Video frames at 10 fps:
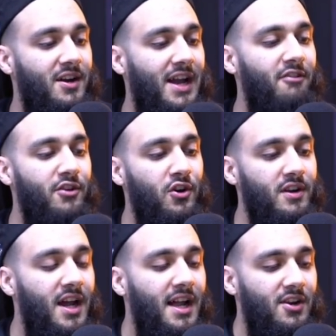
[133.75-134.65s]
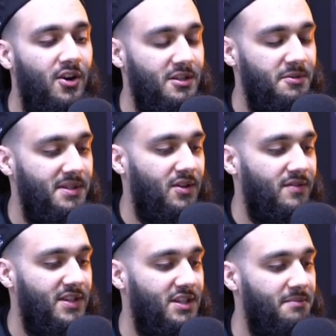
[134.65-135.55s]
carry on last week's
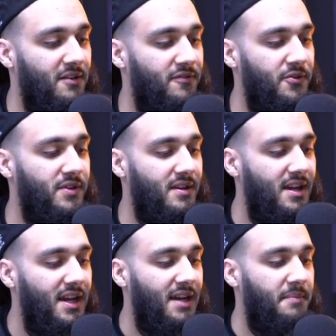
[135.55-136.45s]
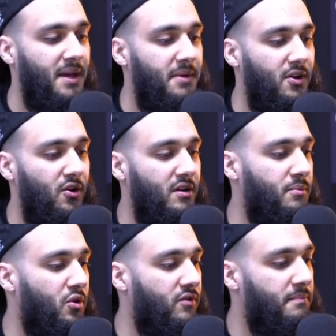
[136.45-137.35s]
conversation about food and maybe on
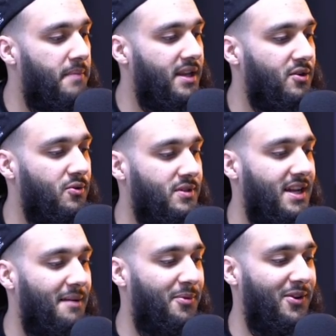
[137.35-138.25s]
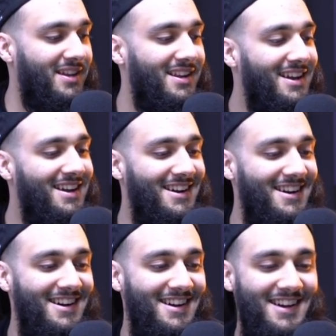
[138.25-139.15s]
a more of a medical standpoint
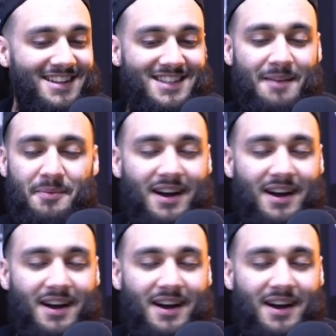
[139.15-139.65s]
today.